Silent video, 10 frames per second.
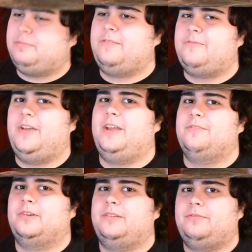my
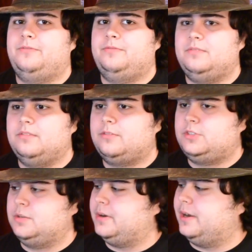favorite
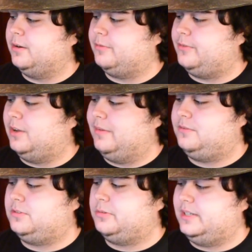superhero film of
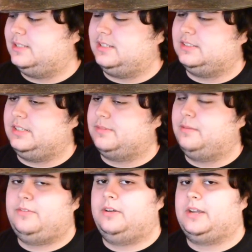2016.
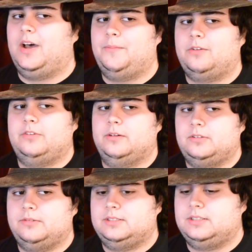Probably my favorite comic book film of
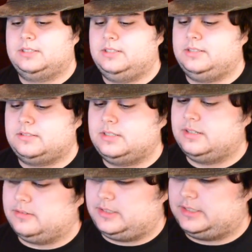2016.
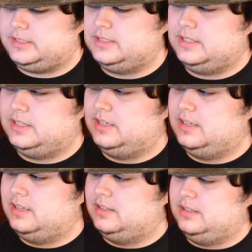Really.
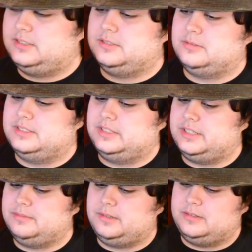This is a really
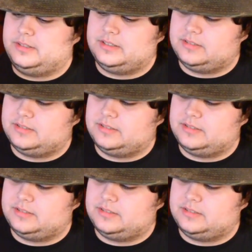good movie.